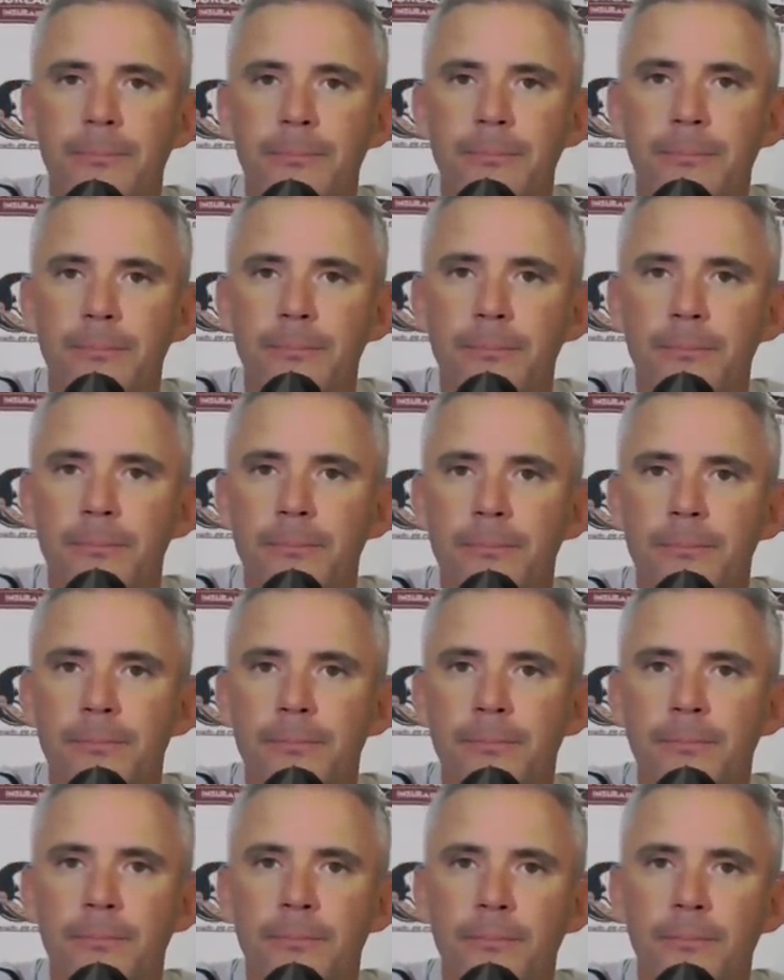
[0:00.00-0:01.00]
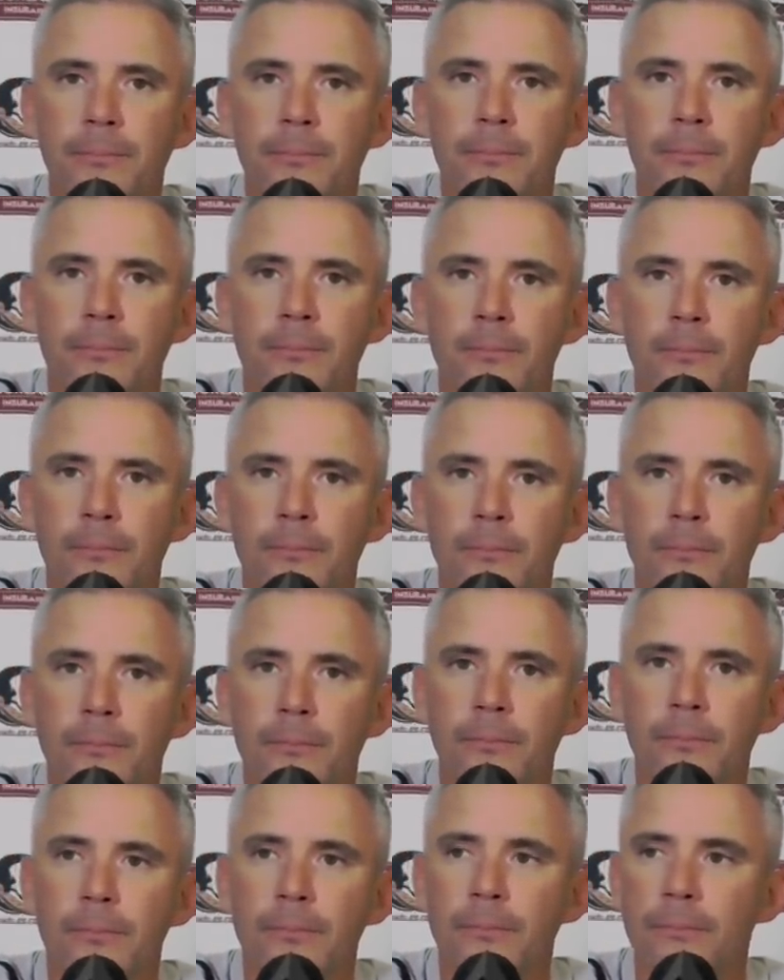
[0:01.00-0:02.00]

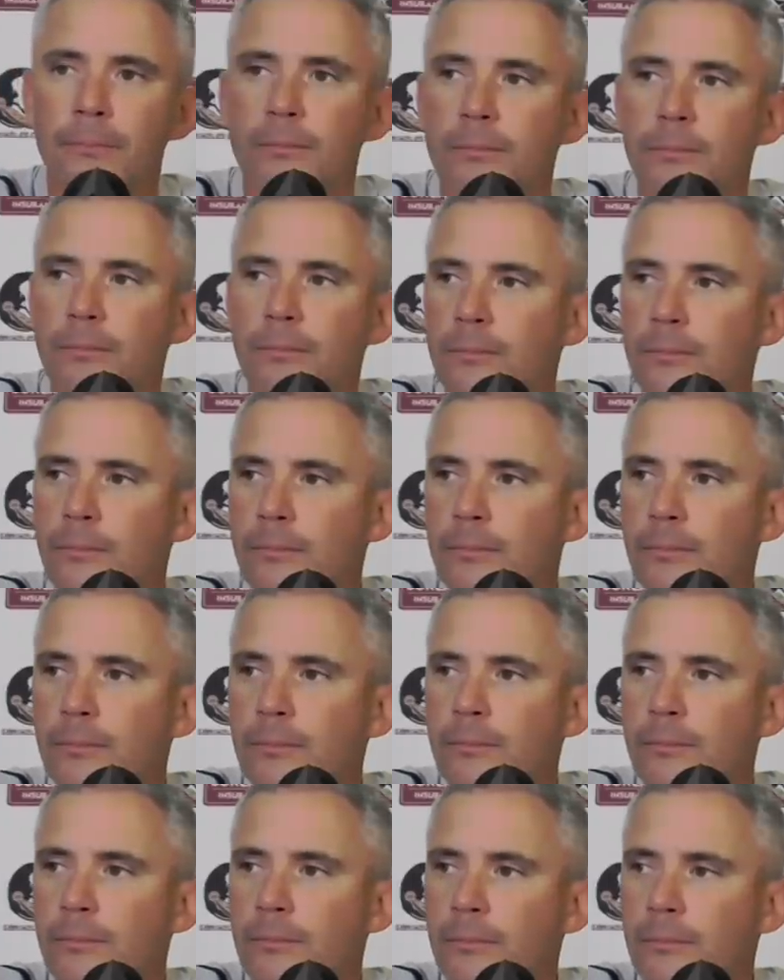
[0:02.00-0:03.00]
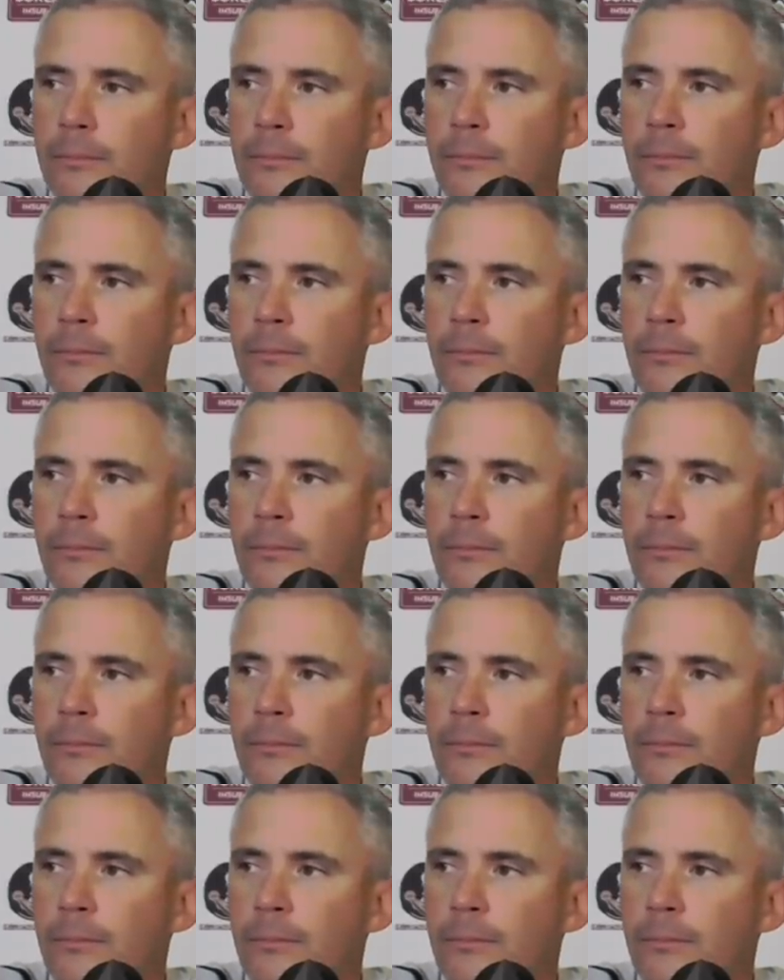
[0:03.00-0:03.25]
[no speech]